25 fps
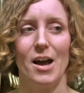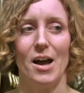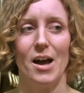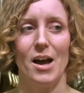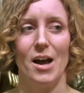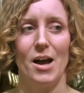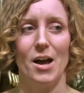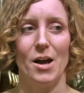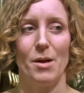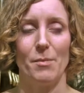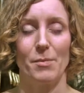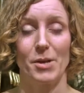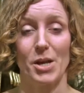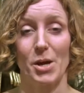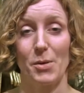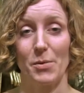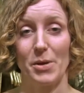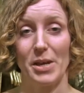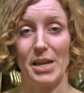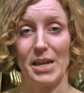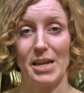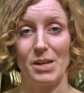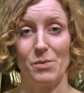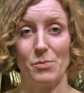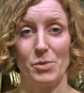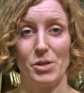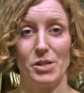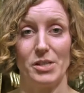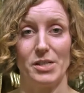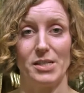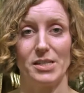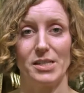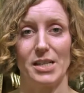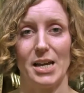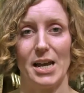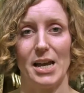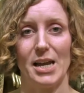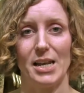going
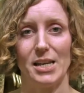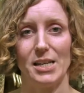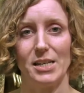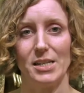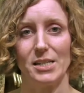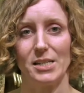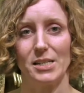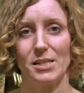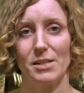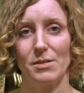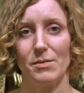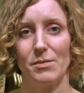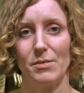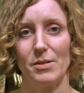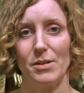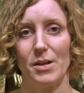inwards and